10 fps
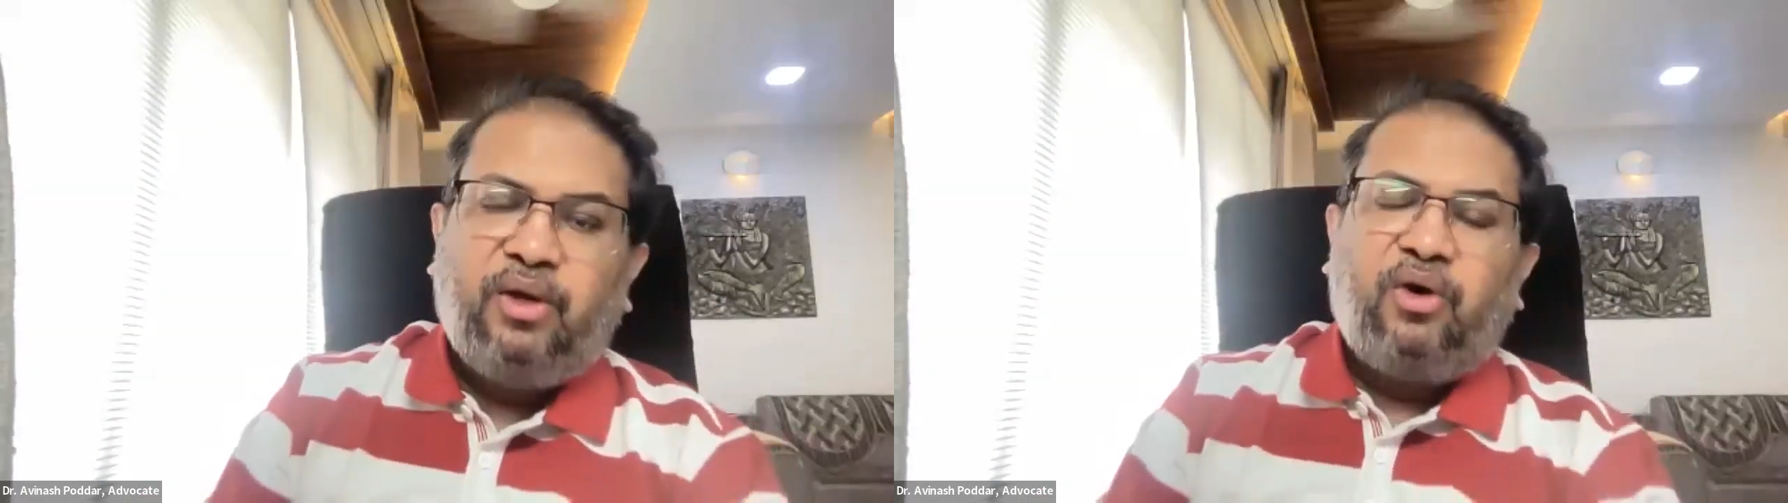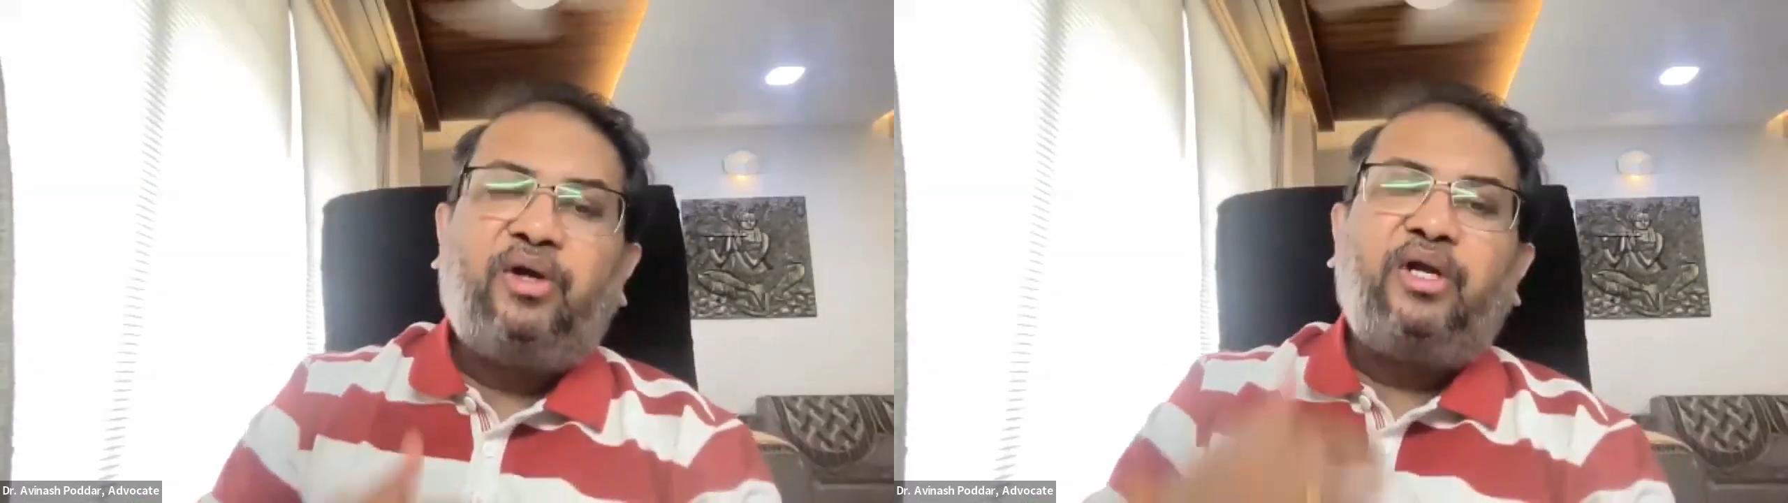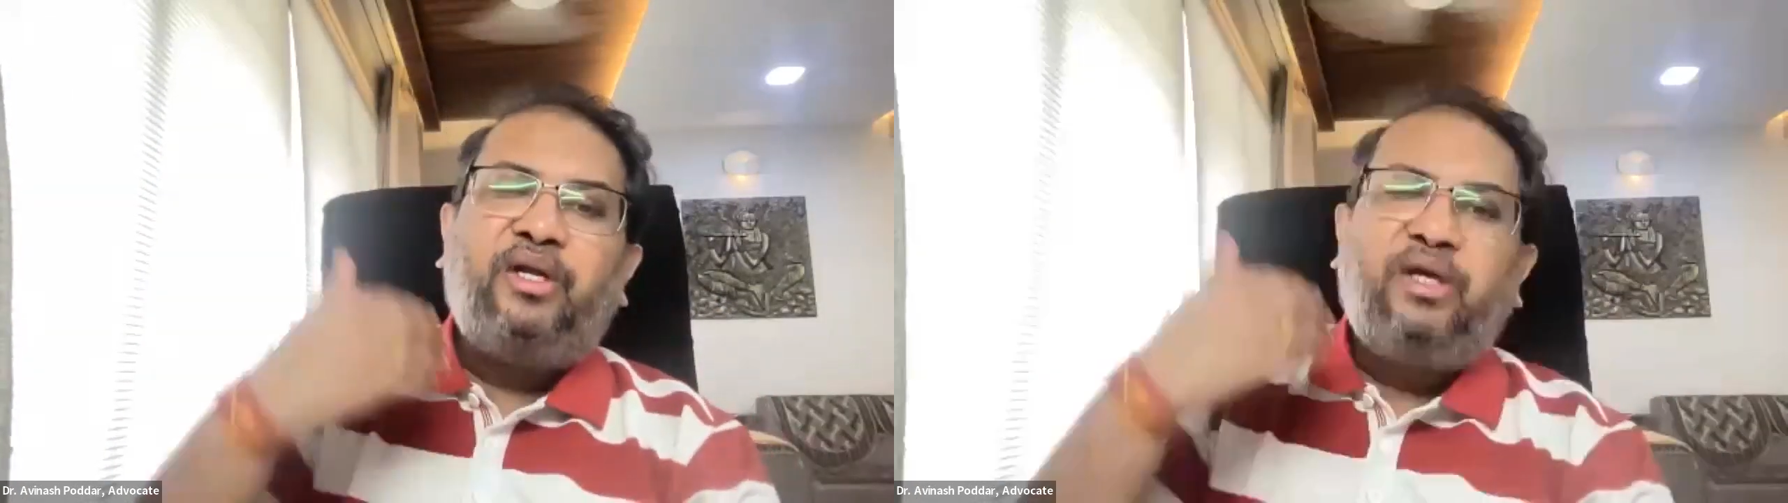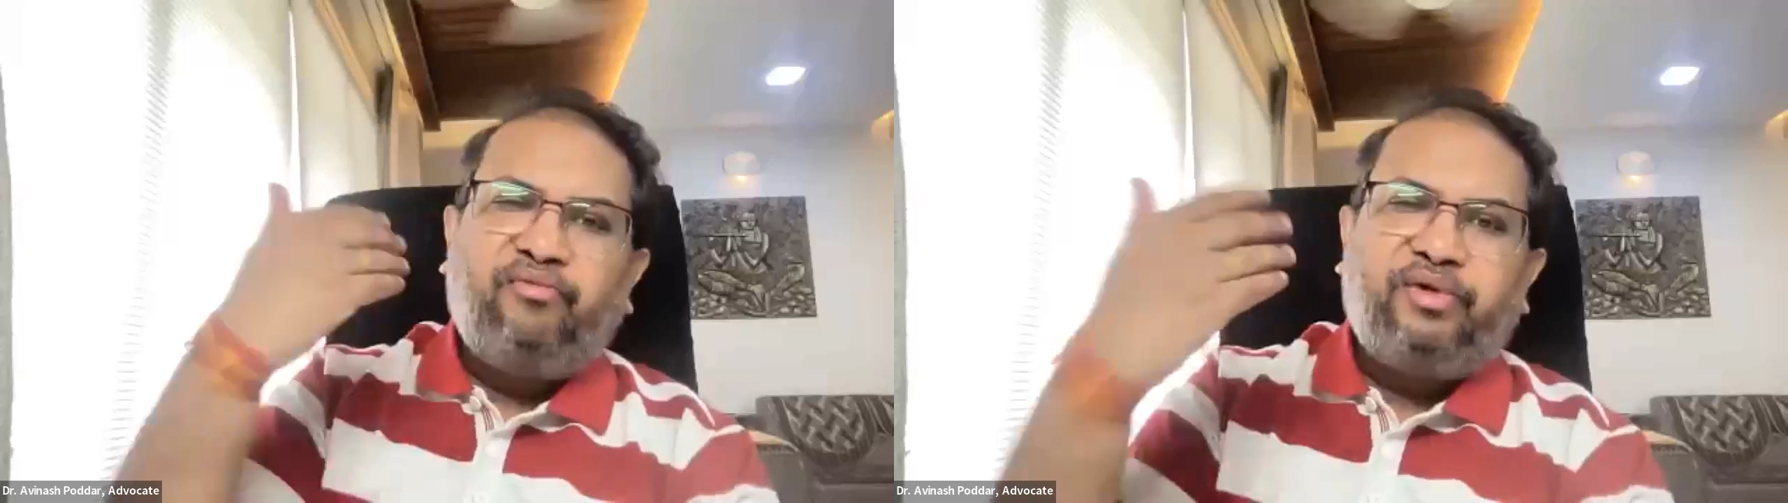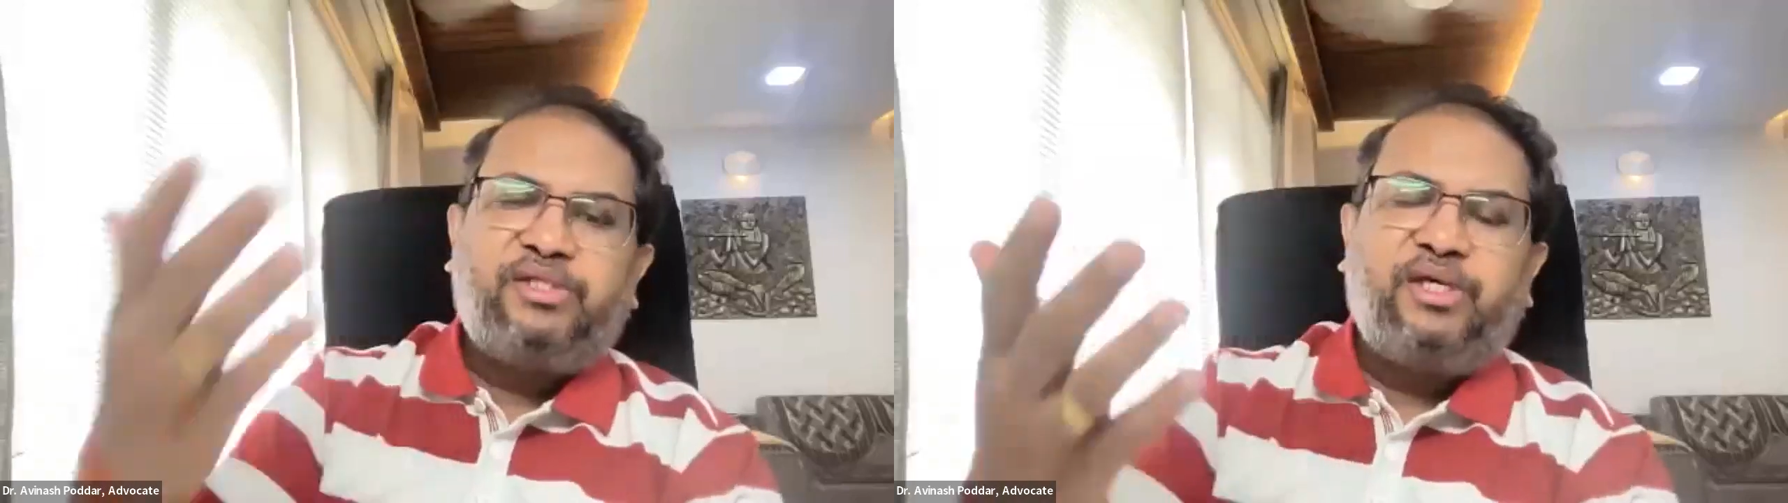or any
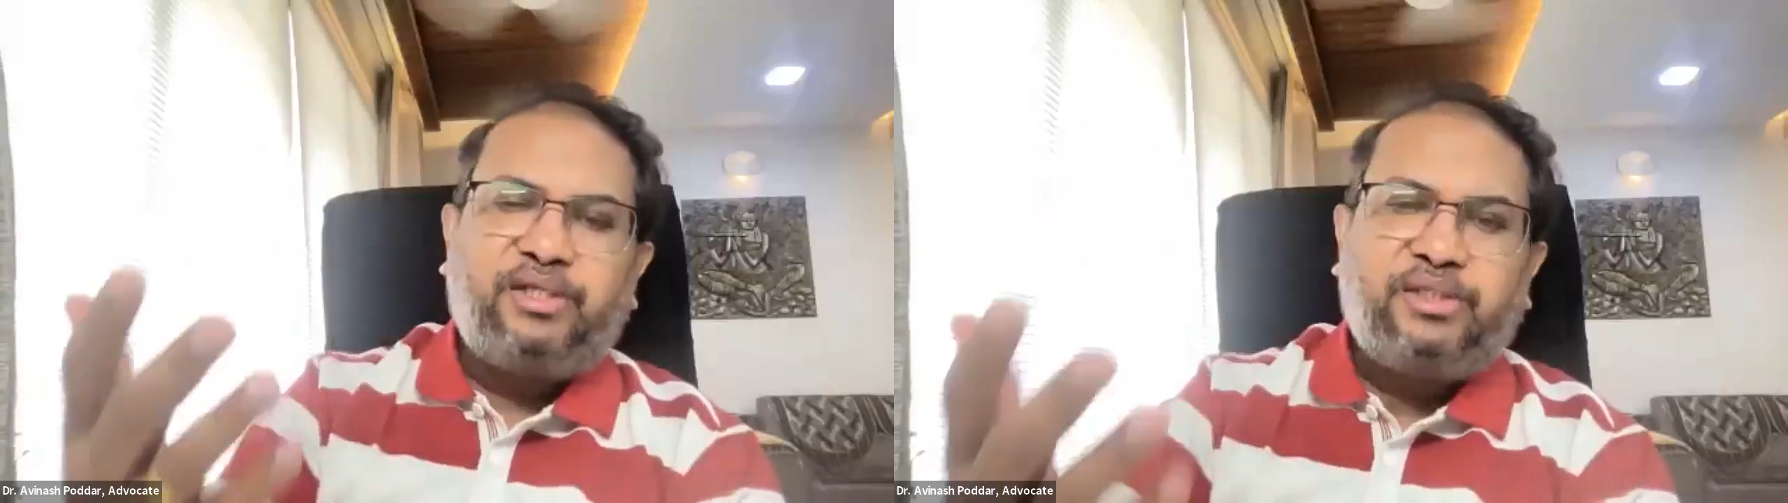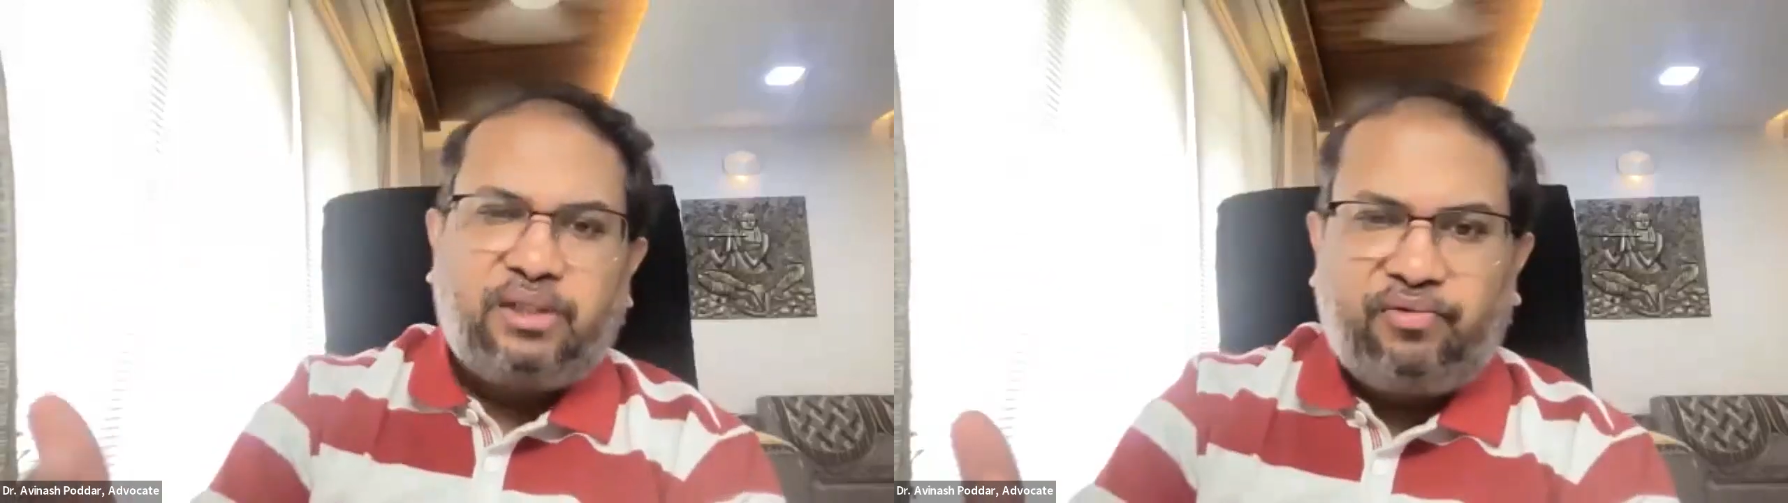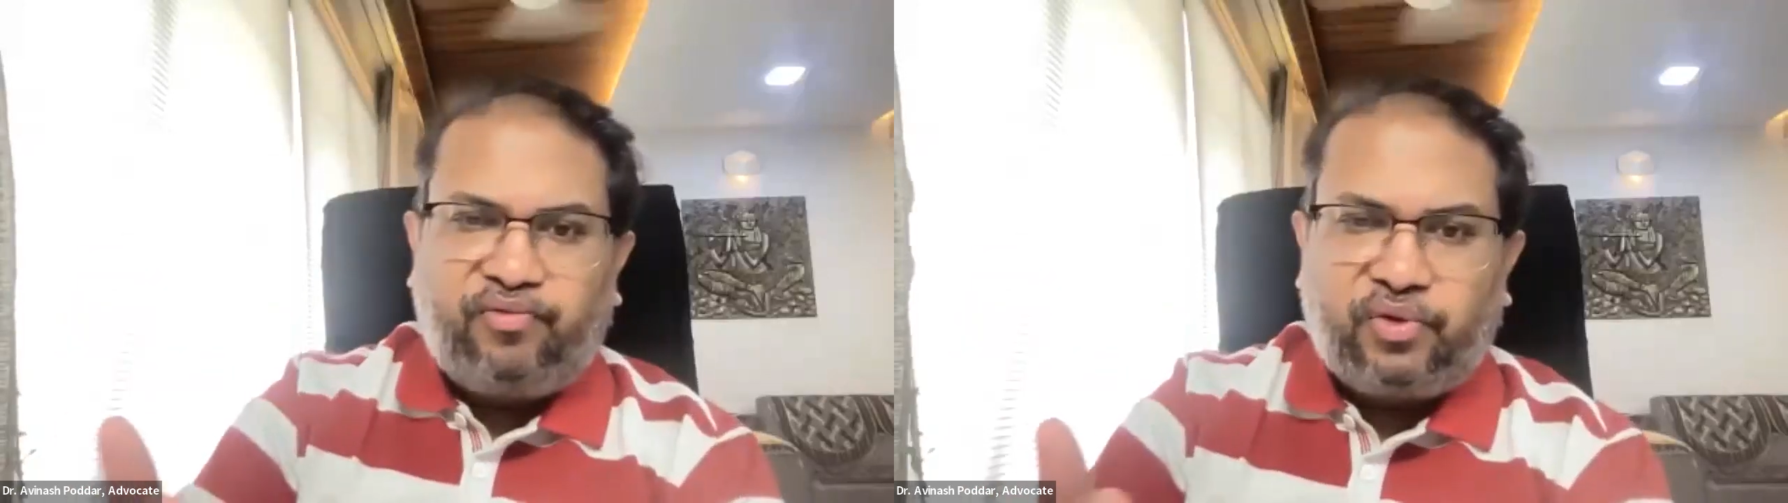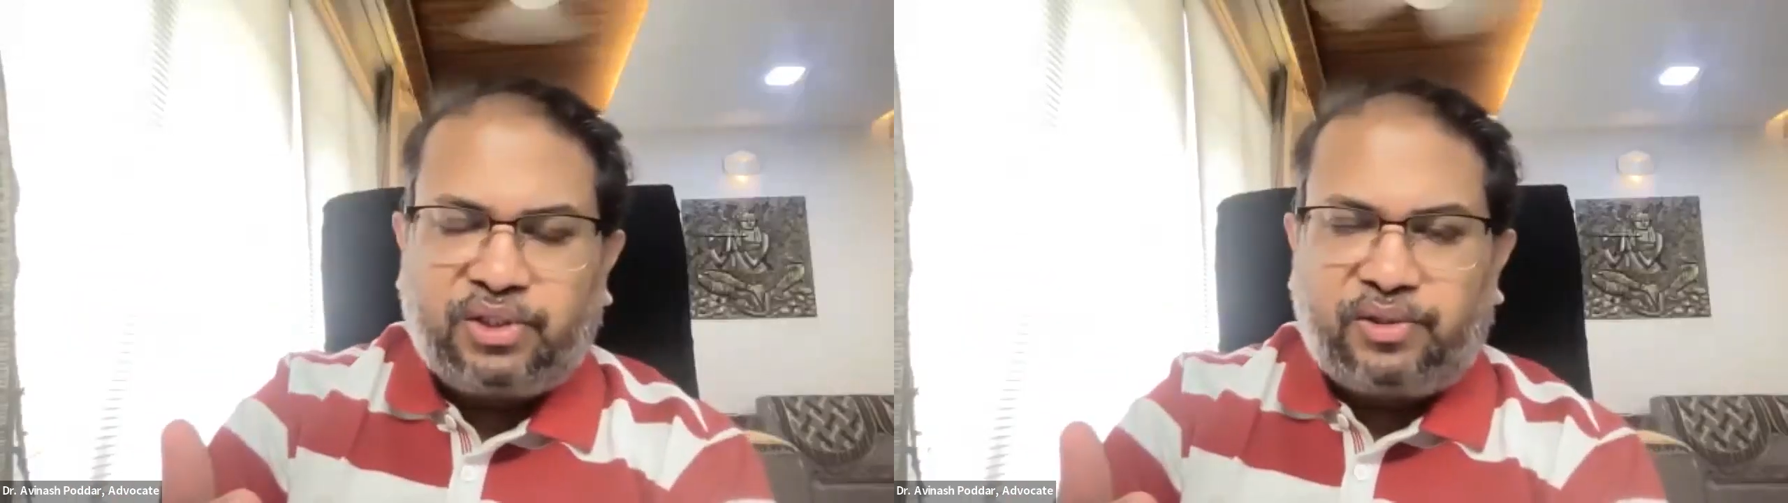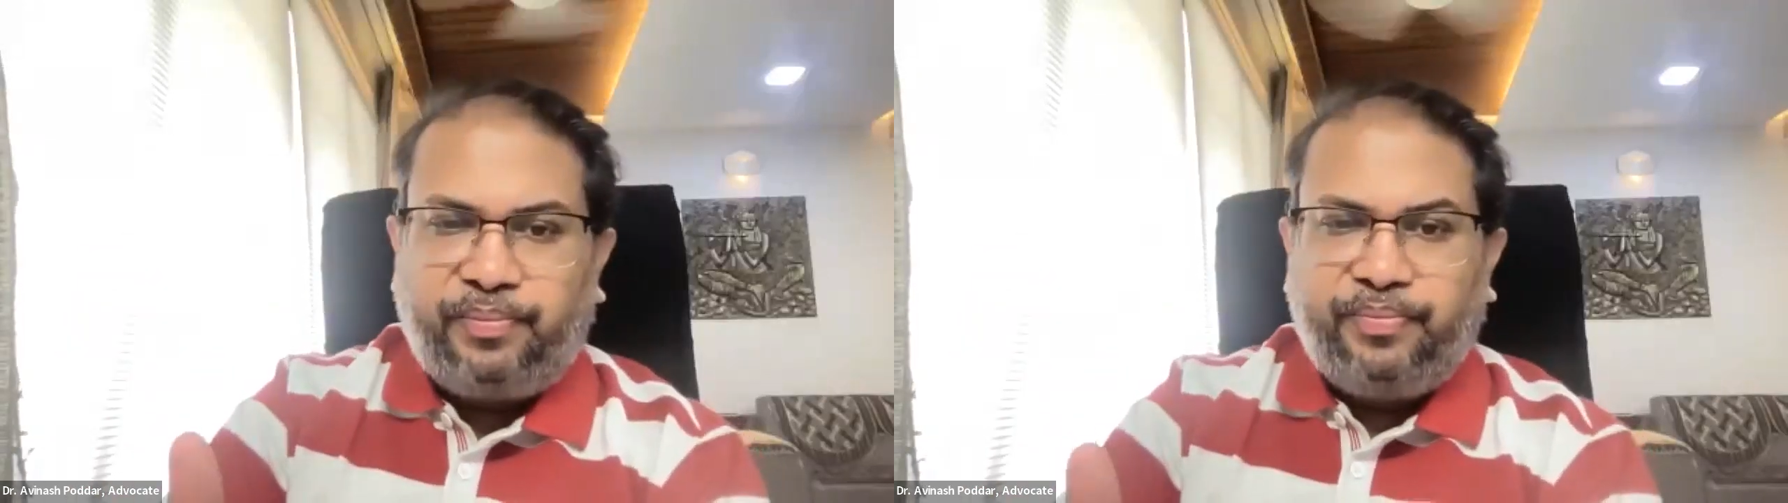investigation in future,